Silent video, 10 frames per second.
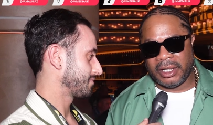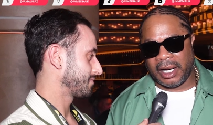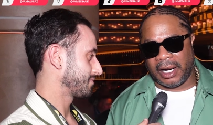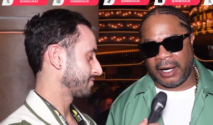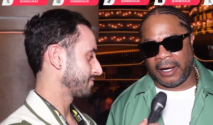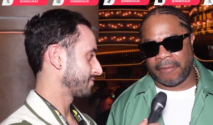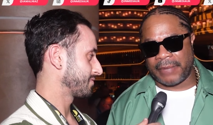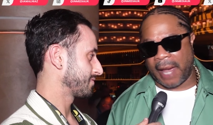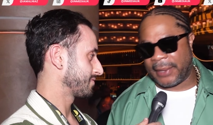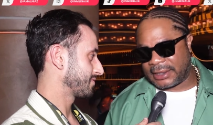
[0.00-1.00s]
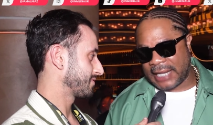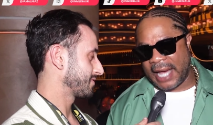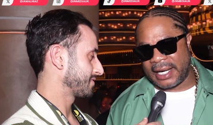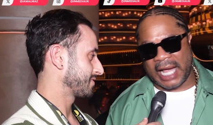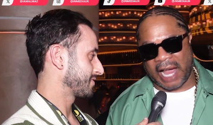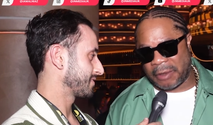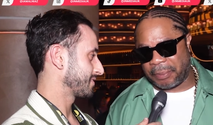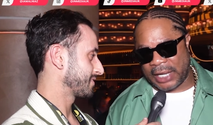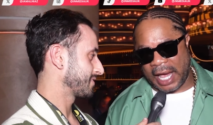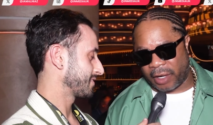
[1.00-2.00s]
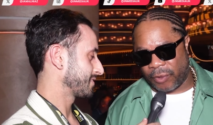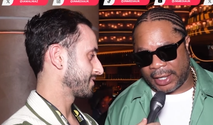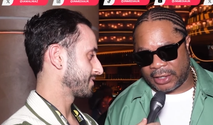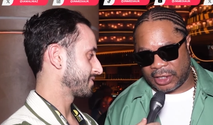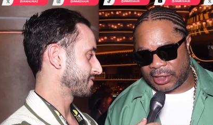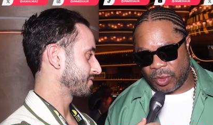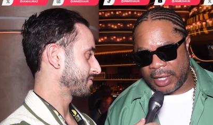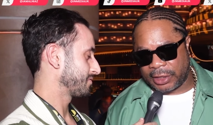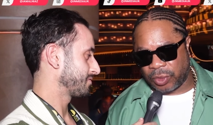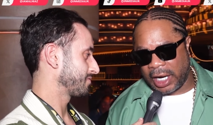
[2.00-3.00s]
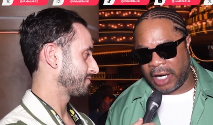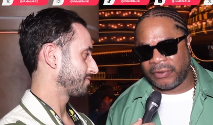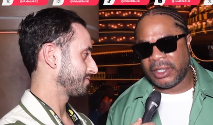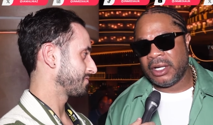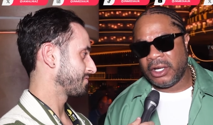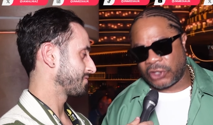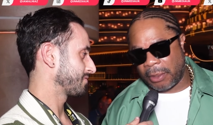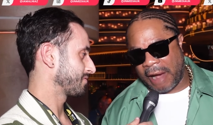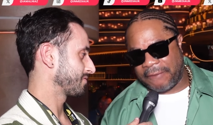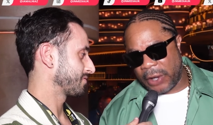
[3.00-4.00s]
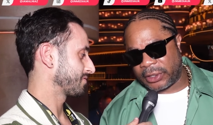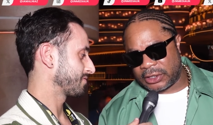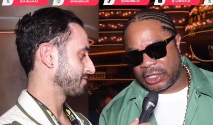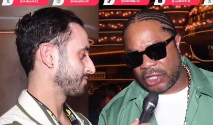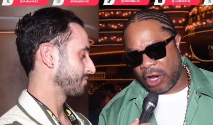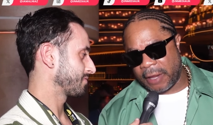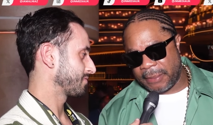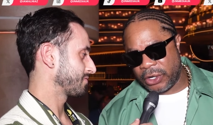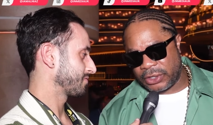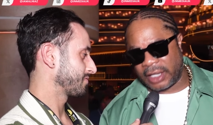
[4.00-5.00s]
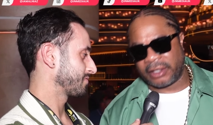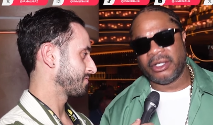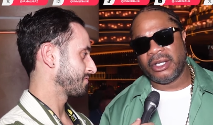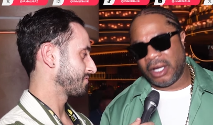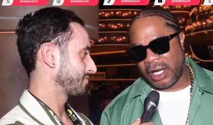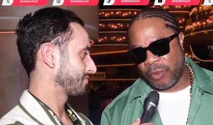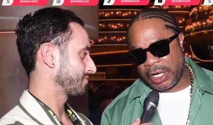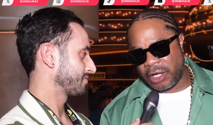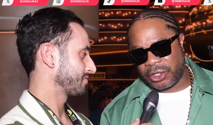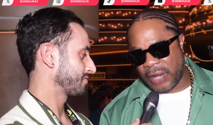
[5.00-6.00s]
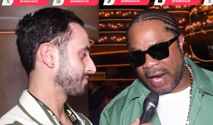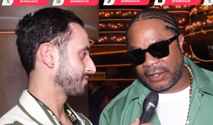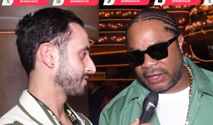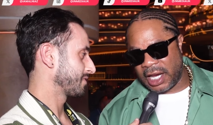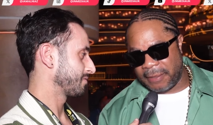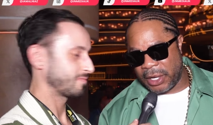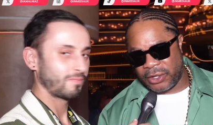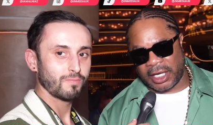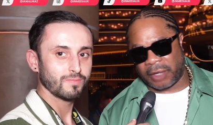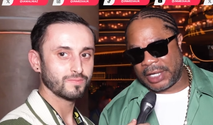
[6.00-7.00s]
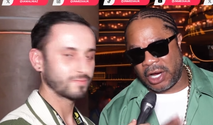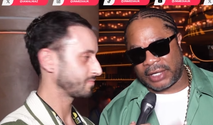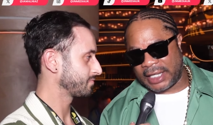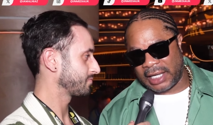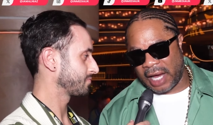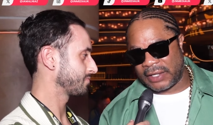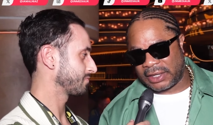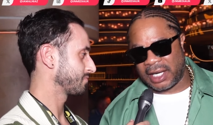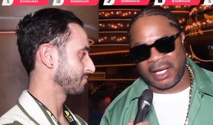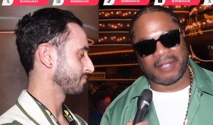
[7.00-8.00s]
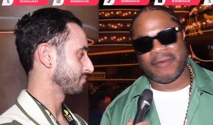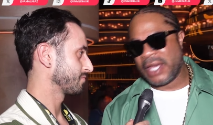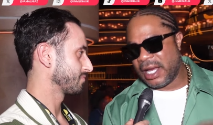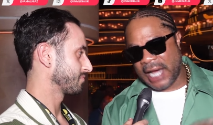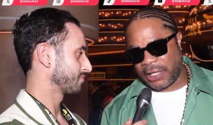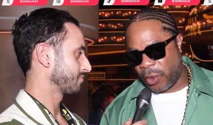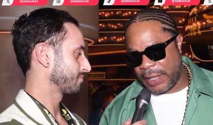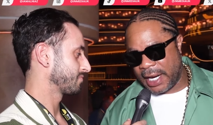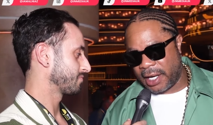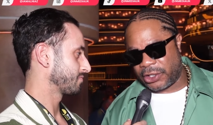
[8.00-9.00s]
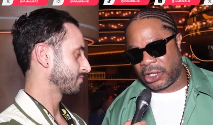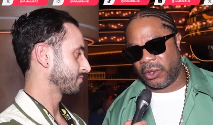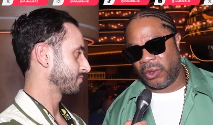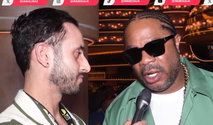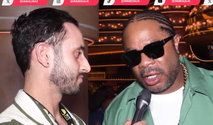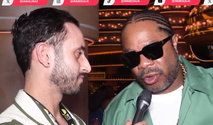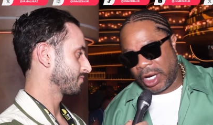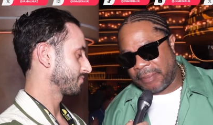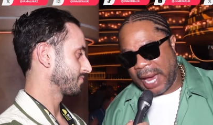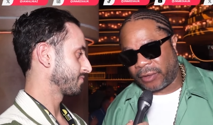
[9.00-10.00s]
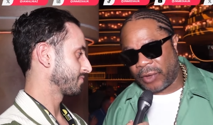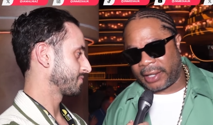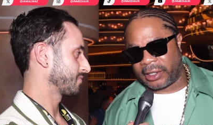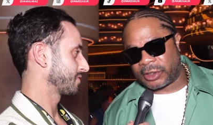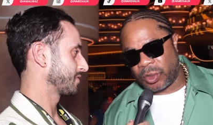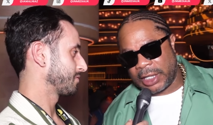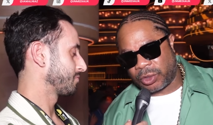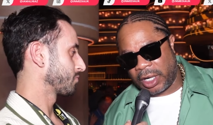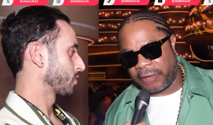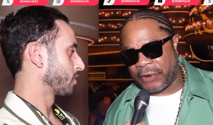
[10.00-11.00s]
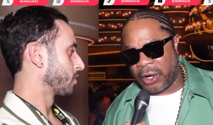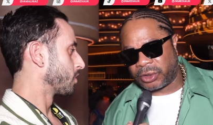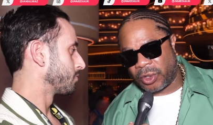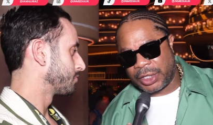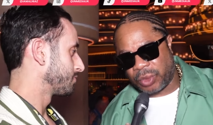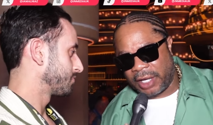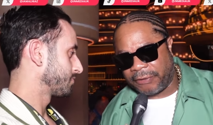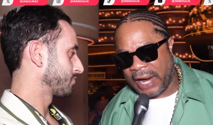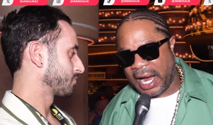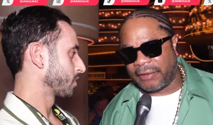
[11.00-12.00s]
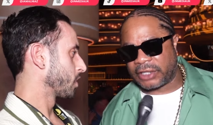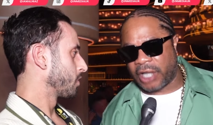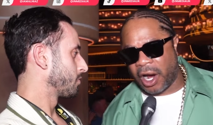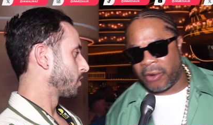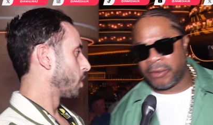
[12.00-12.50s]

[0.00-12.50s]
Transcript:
Speaker 1: Um, I'm excited. I haven't put out a record since twenty twelve, so my focus is on the music. We're going to do everything music. We're going to kill everything. That's what we're here to do. Greenback Records, twenty twenty-four, twenty twenty-five. Let's go.